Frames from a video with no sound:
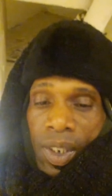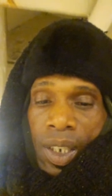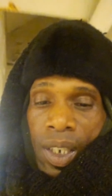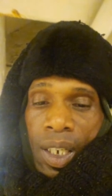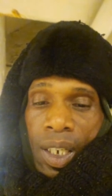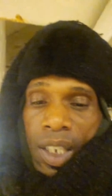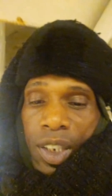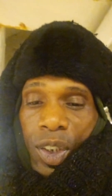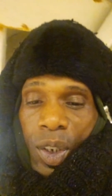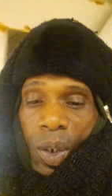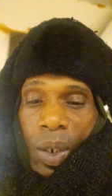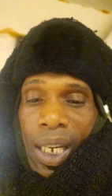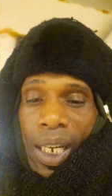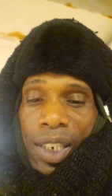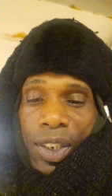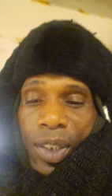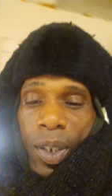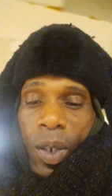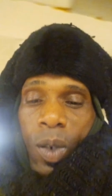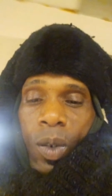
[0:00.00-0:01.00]
And so
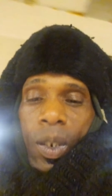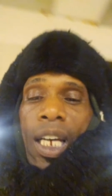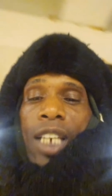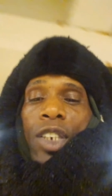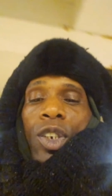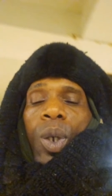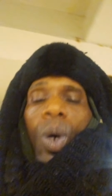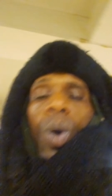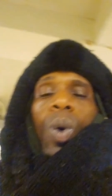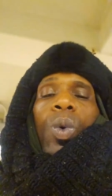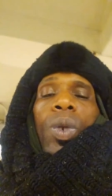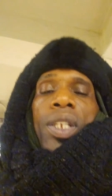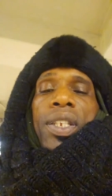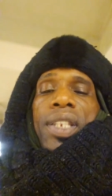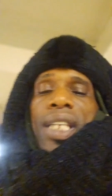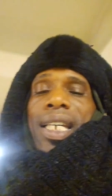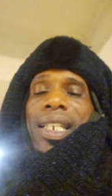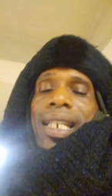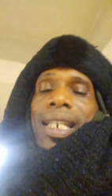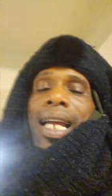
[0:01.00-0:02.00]
that's the only
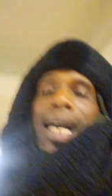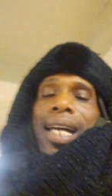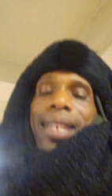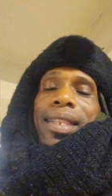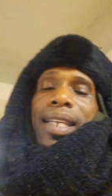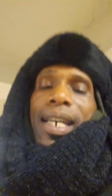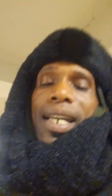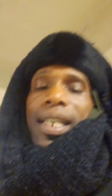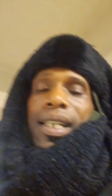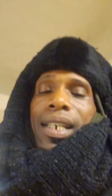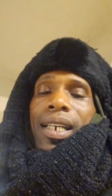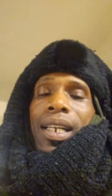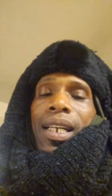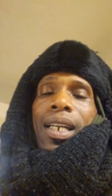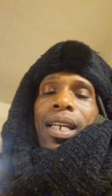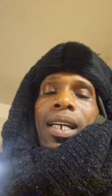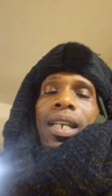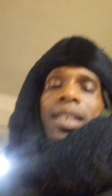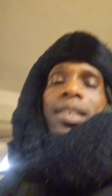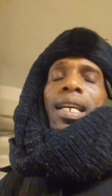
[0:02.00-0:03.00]
thing that I think
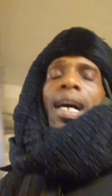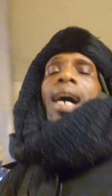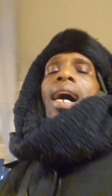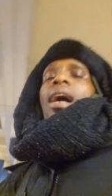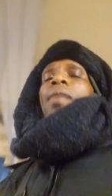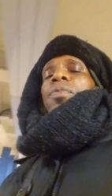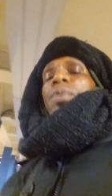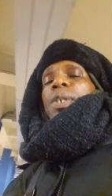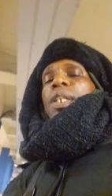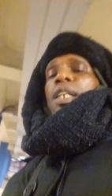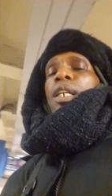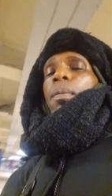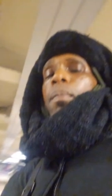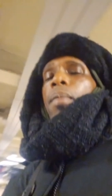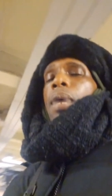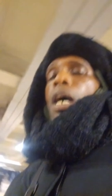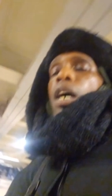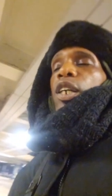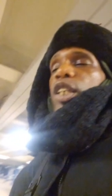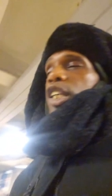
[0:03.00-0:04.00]
the African
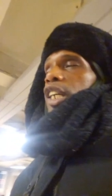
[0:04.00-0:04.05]
American